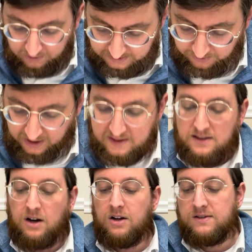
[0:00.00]
Someone has
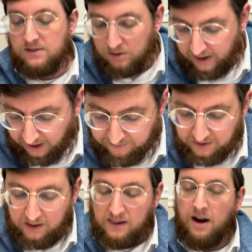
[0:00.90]
to also
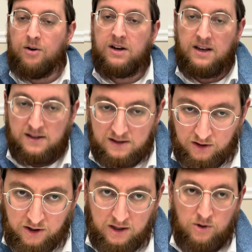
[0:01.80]
have clarity in his
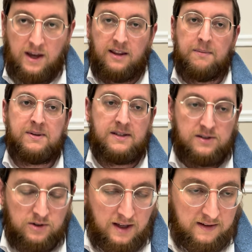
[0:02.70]
learning. You can't have his
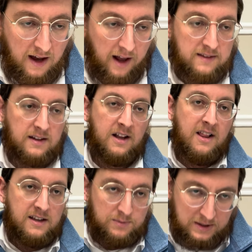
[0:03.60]
zizut adat.
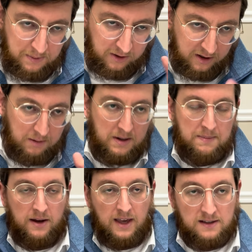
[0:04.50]
This we spoke a little bit
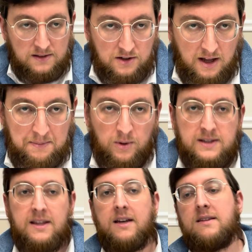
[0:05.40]
about yesterday, but
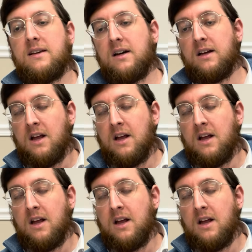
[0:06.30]
what's the idea?